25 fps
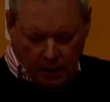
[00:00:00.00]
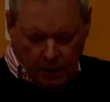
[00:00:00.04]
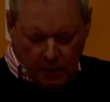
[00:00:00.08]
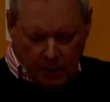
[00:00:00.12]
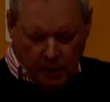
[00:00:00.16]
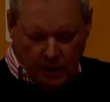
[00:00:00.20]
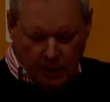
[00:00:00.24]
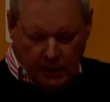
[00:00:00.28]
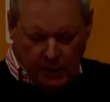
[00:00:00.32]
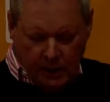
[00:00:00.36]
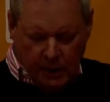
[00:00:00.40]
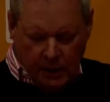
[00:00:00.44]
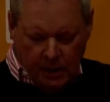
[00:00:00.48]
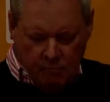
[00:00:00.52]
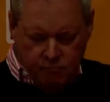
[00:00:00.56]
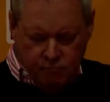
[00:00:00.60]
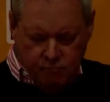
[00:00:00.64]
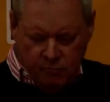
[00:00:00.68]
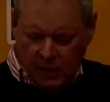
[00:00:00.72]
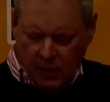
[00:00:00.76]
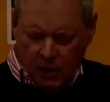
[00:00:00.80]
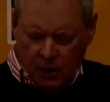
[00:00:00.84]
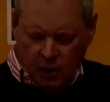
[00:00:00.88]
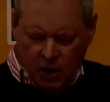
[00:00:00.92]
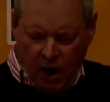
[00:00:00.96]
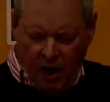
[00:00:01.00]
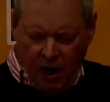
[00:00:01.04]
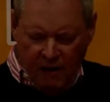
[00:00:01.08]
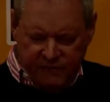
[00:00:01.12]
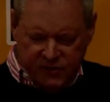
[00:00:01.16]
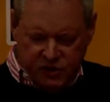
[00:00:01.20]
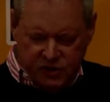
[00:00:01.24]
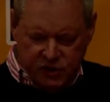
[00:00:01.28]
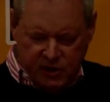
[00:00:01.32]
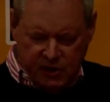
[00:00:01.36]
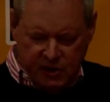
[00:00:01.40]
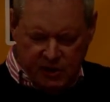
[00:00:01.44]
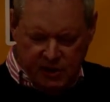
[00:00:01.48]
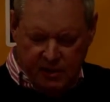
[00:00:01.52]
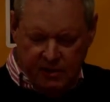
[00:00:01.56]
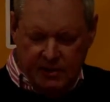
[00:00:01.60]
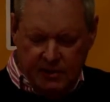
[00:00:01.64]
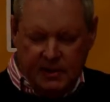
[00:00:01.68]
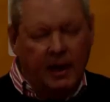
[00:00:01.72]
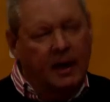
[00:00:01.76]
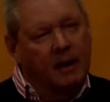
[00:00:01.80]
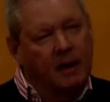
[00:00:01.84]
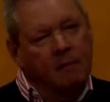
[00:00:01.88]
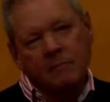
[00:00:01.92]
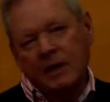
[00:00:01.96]
Look, I've
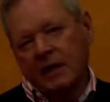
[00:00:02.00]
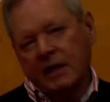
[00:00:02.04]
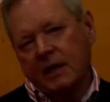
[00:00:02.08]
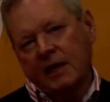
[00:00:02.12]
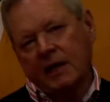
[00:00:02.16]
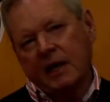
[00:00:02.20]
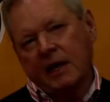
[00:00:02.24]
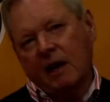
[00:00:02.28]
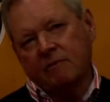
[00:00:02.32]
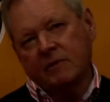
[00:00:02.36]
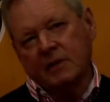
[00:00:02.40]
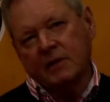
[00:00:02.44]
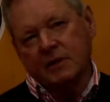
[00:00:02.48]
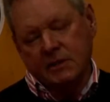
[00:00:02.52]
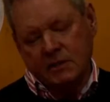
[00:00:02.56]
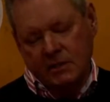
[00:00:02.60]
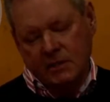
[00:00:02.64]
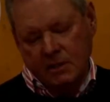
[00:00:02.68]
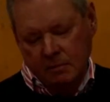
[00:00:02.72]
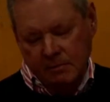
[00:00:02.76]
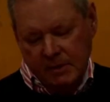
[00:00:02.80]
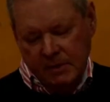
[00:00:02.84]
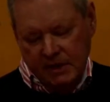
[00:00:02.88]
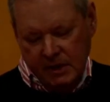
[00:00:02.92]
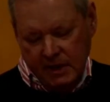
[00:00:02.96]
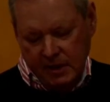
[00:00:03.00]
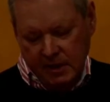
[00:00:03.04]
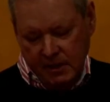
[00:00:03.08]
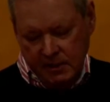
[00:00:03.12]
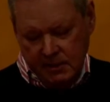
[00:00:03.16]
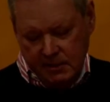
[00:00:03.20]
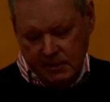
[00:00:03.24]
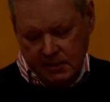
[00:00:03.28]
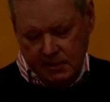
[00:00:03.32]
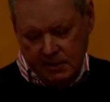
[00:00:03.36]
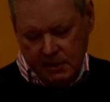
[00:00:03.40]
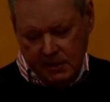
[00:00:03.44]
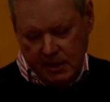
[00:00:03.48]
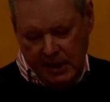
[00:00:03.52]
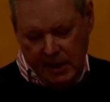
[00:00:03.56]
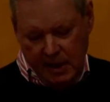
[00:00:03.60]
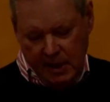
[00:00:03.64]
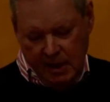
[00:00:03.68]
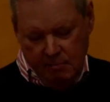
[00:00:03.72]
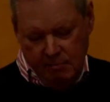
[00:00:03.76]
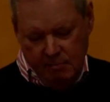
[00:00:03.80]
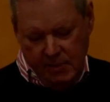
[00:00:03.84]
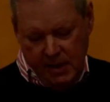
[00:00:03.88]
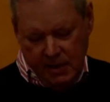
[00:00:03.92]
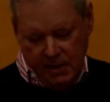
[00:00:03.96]
chaired many governance committees
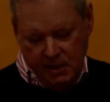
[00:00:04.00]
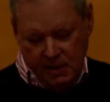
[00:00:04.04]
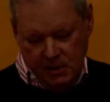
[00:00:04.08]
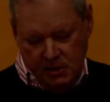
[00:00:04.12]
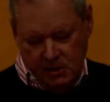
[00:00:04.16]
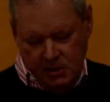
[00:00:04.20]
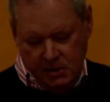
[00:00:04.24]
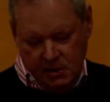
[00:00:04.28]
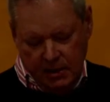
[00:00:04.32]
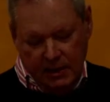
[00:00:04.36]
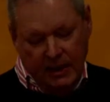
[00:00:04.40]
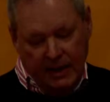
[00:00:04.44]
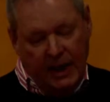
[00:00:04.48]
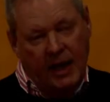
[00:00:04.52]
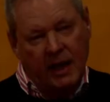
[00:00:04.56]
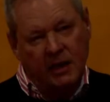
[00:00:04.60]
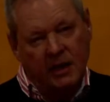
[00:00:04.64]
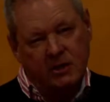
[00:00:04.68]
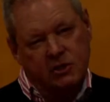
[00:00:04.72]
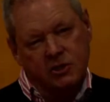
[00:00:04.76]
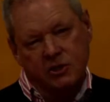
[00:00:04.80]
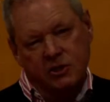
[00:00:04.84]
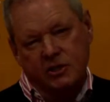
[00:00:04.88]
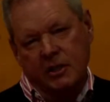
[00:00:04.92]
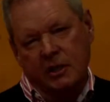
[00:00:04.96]
and managed large